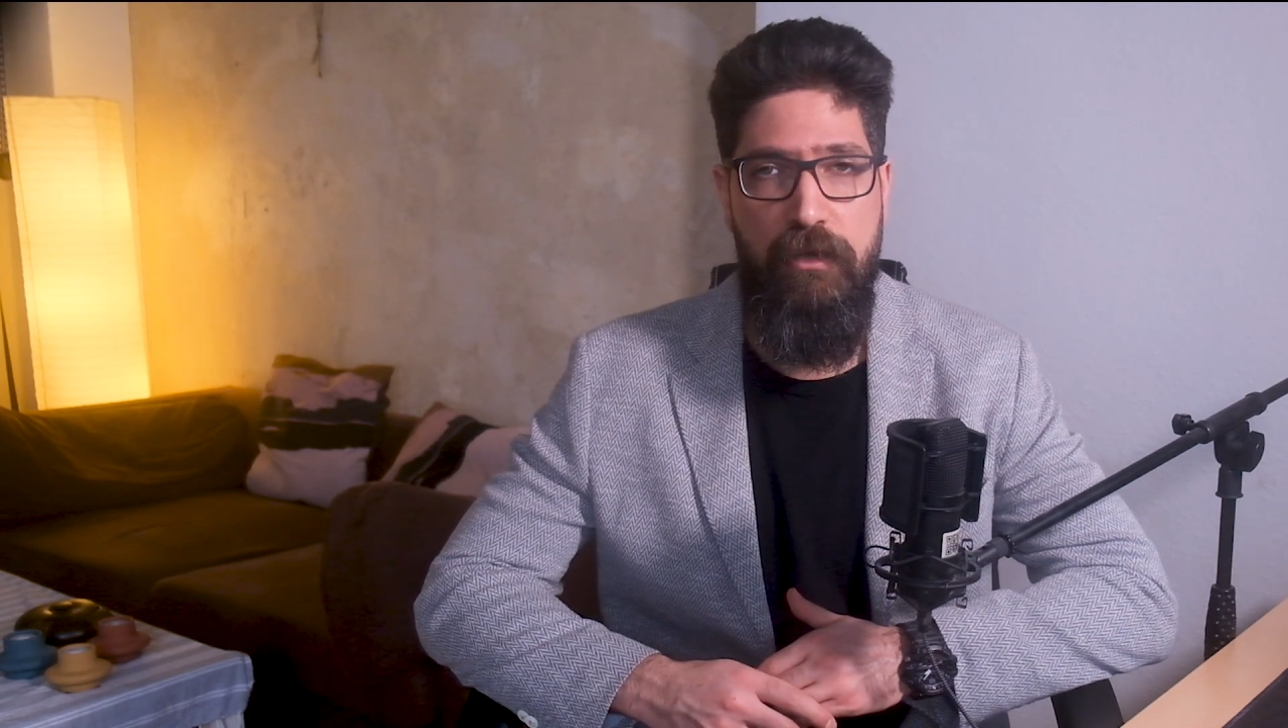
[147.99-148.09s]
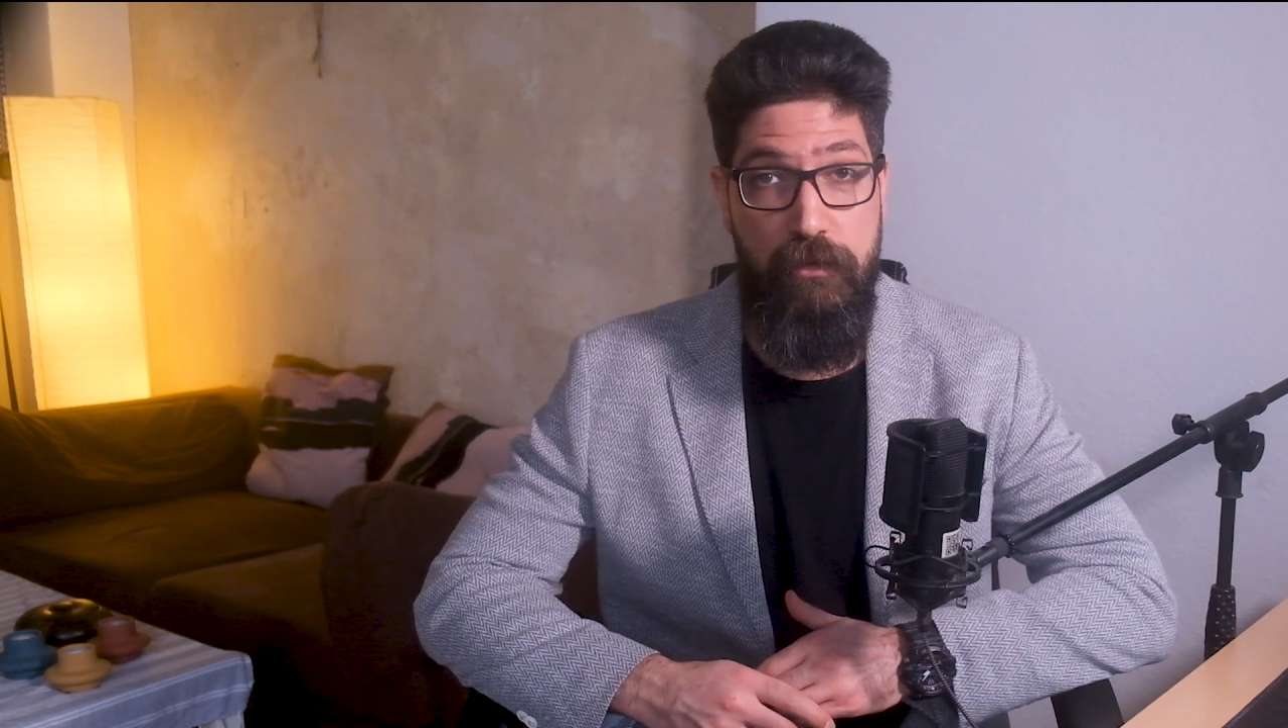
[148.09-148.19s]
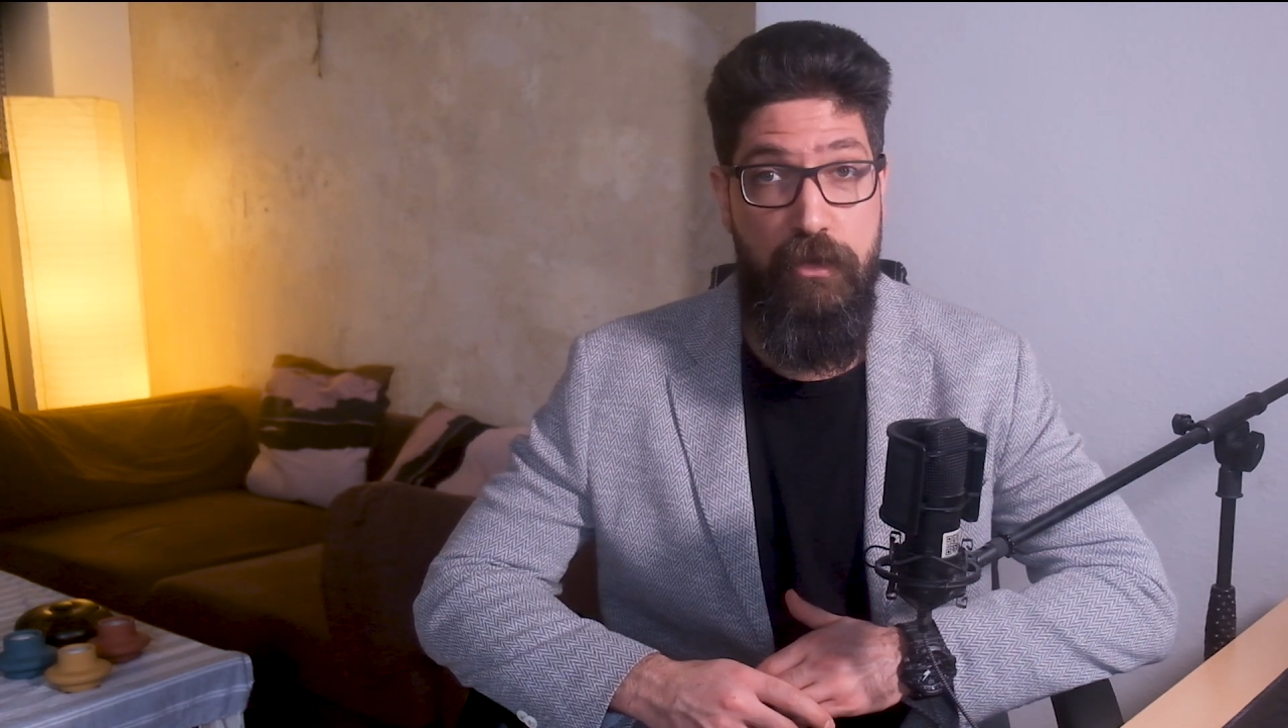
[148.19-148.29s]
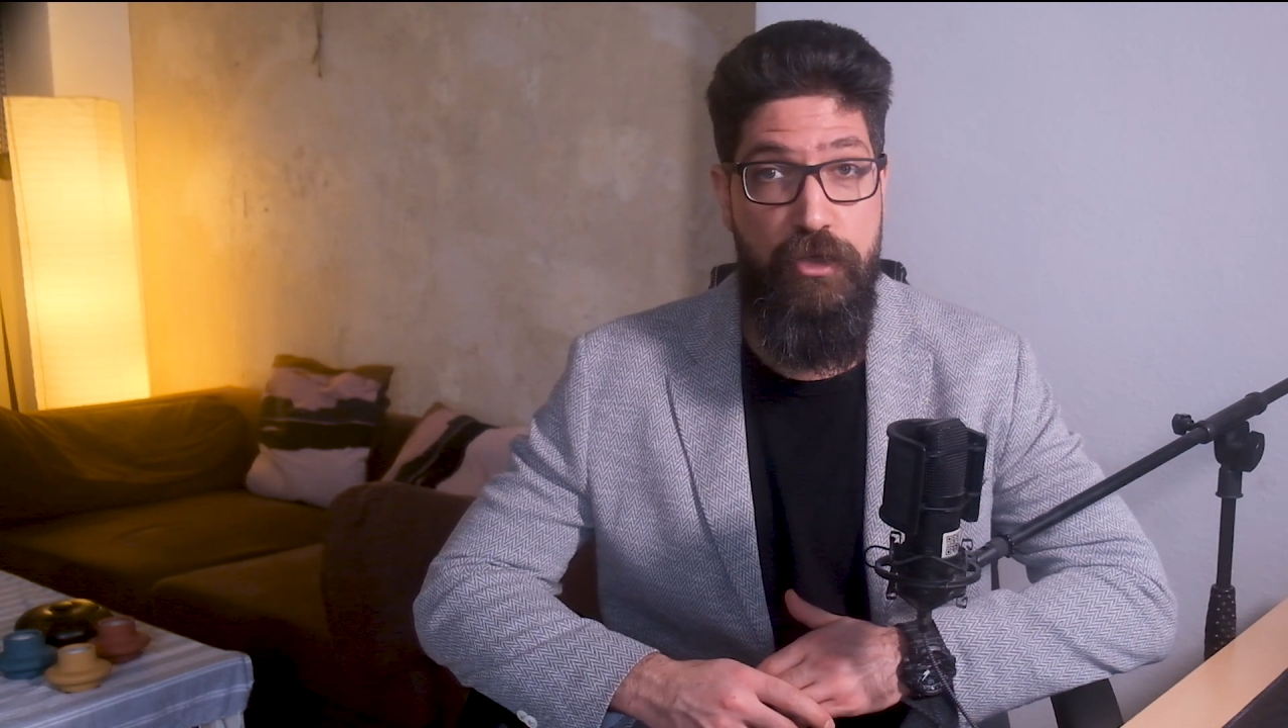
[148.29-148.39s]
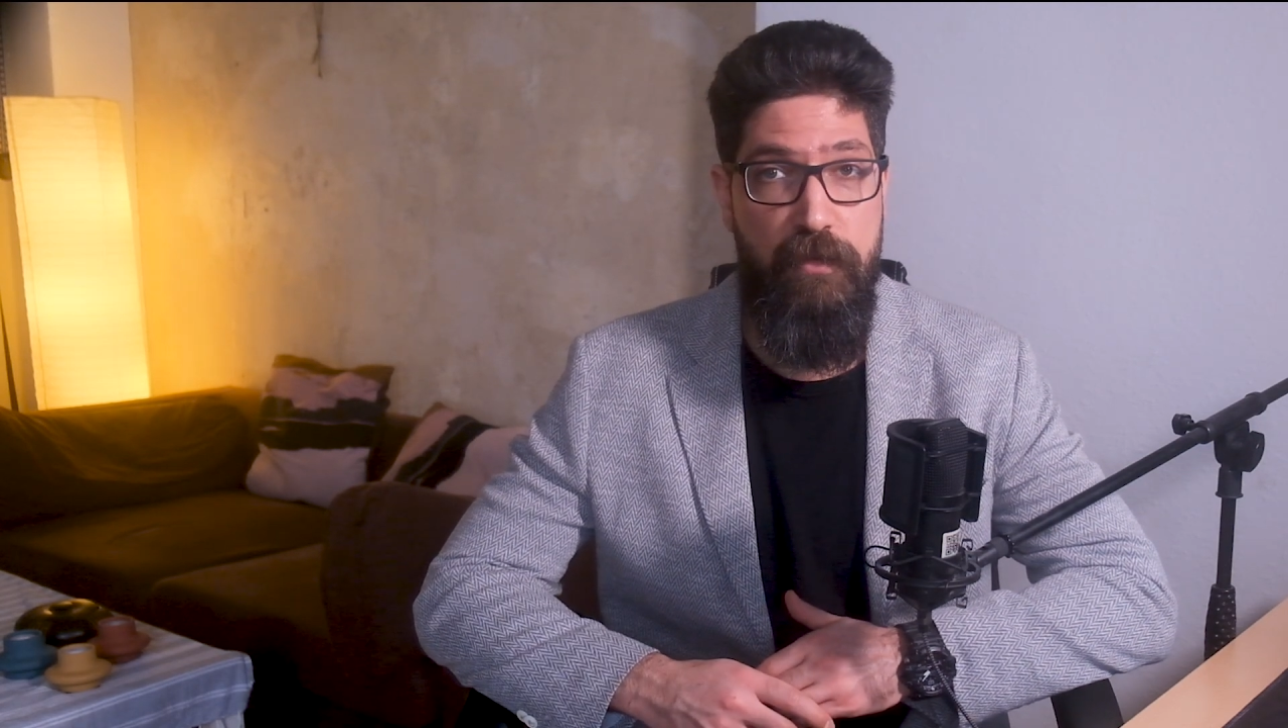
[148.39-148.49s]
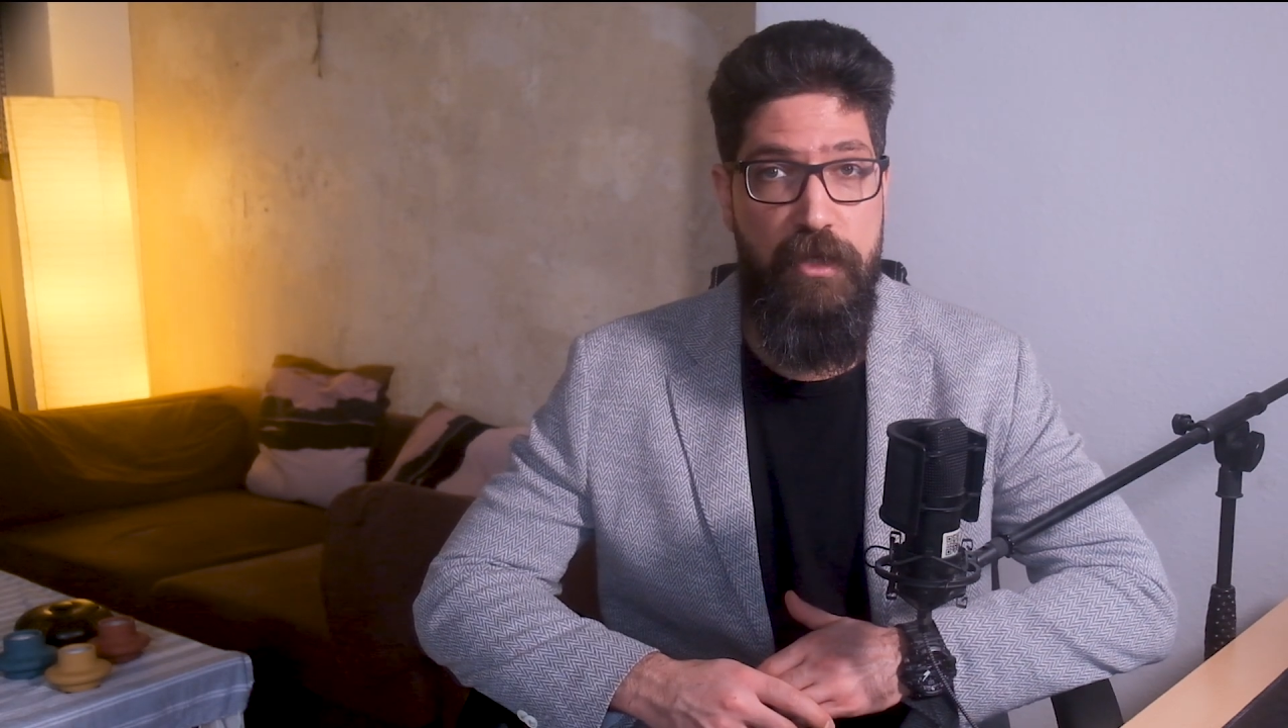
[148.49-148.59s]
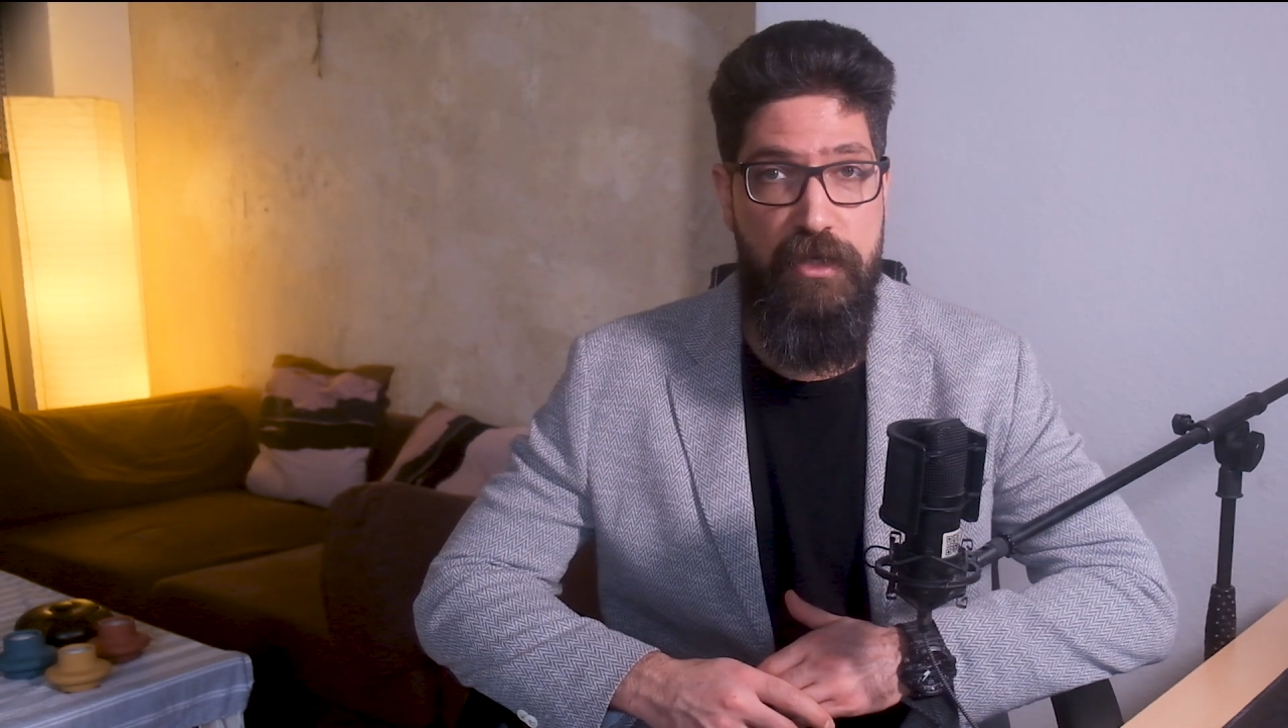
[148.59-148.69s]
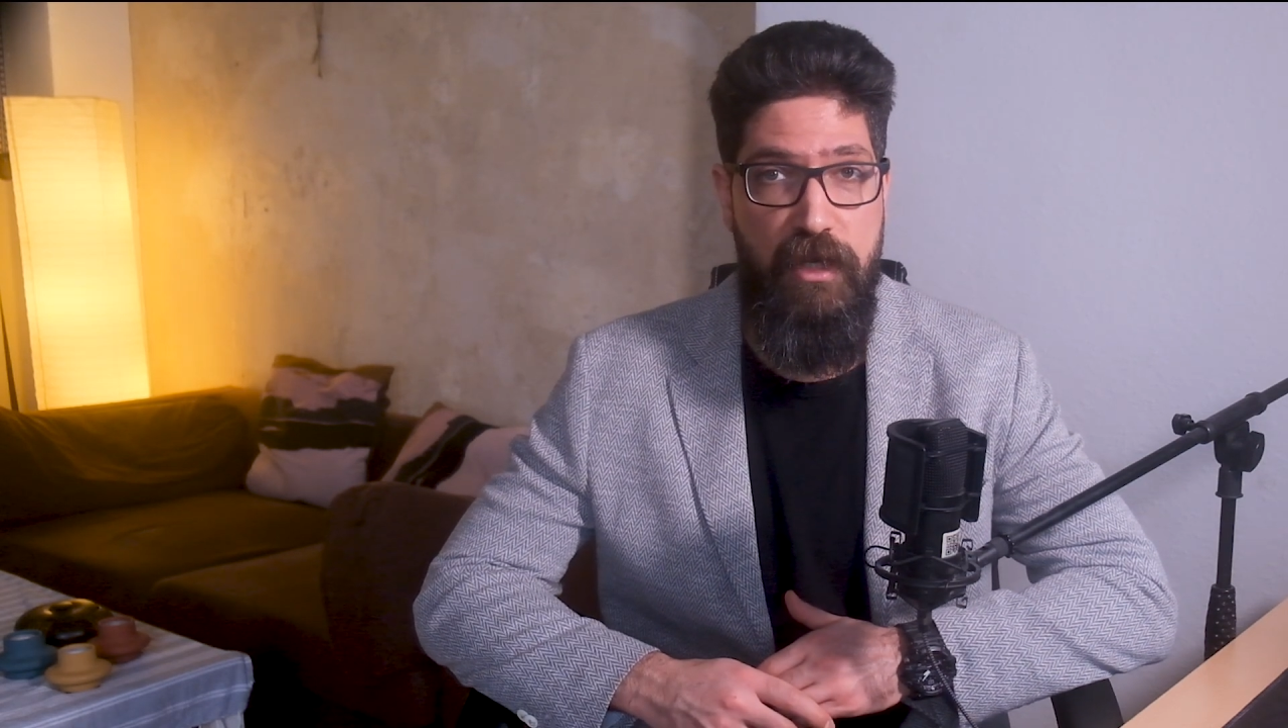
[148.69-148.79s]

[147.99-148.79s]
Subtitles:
to the German